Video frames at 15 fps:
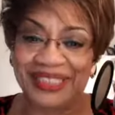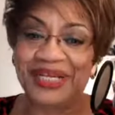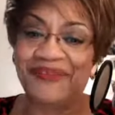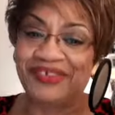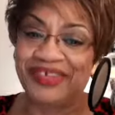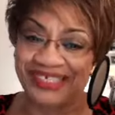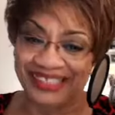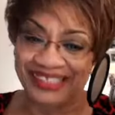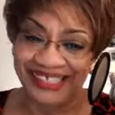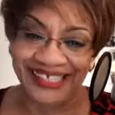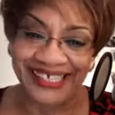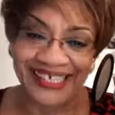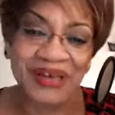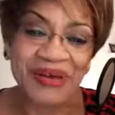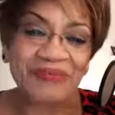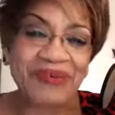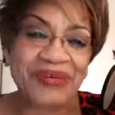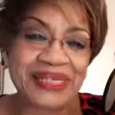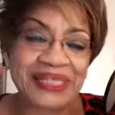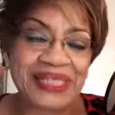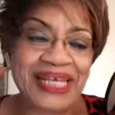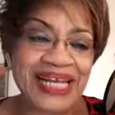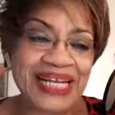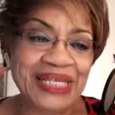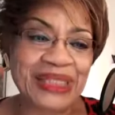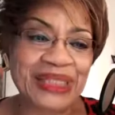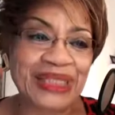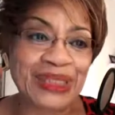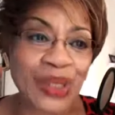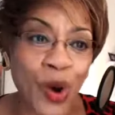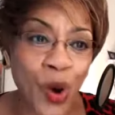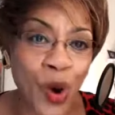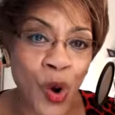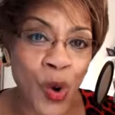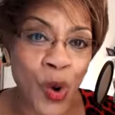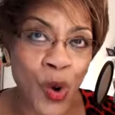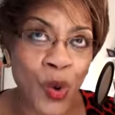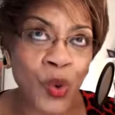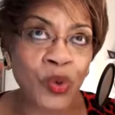definitely, because that is so